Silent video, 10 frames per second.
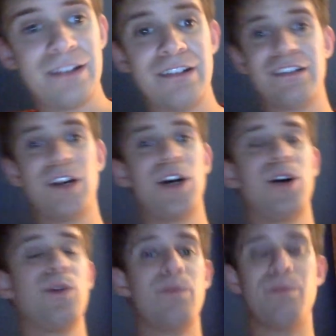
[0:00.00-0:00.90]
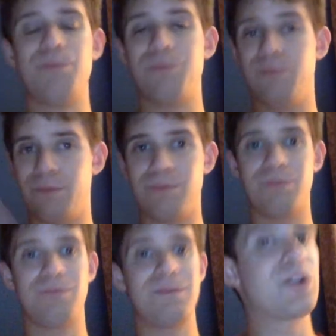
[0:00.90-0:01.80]
So
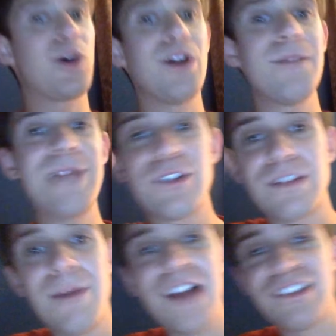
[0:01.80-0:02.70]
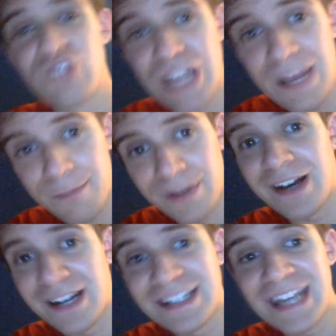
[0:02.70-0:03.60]
they're calling now Tommaso Ciampa
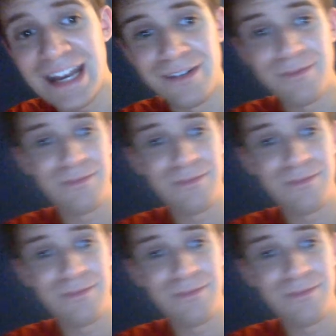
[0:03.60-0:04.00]
again,